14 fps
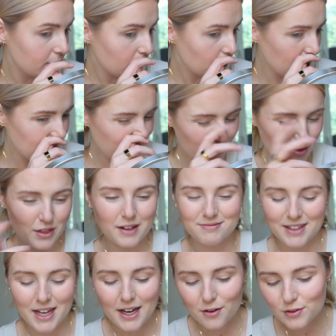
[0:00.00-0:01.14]
Well, I don't
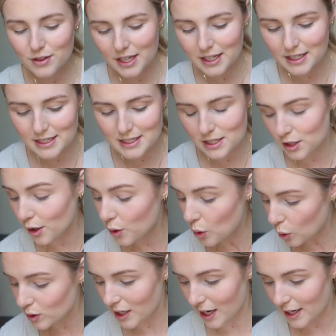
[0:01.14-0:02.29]
think it is. It's not
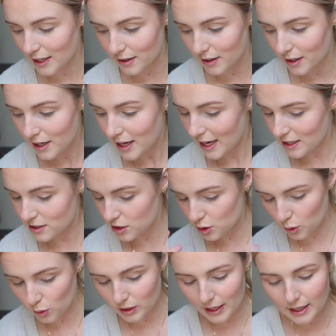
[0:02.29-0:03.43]
called a highlighter, it's just
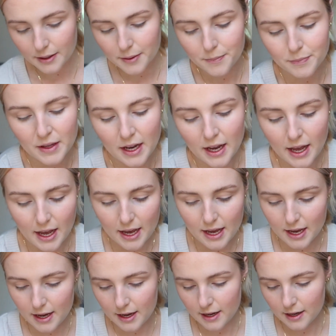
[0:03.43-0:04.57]
called like
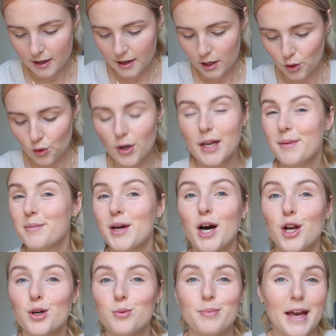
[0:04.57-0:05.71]
a cream
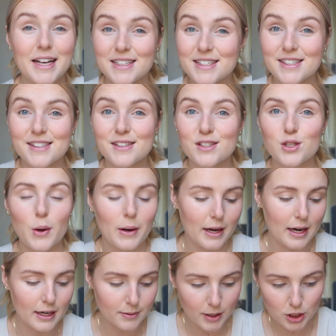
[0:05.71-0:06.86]
color base. So
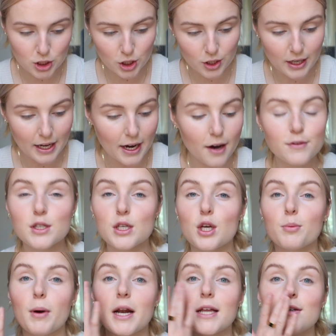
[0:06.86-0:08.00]
like I'm not sure, like obviously you
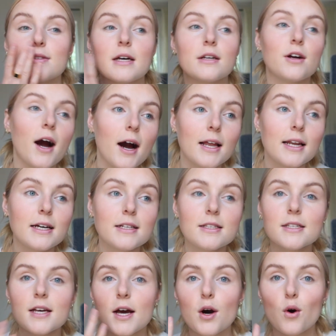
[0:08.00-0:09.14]
could probably use it on your
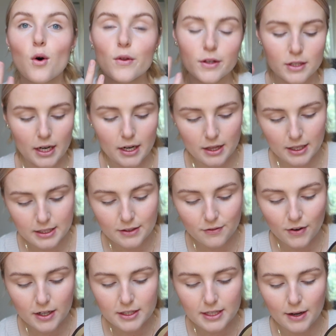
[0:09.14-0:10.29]
eyelids, all those kind of things. In
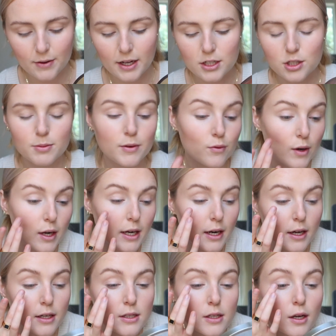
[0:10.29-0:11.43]
fairness, that would actually be really
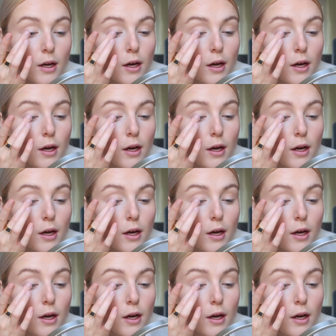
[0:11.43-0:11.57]
nice.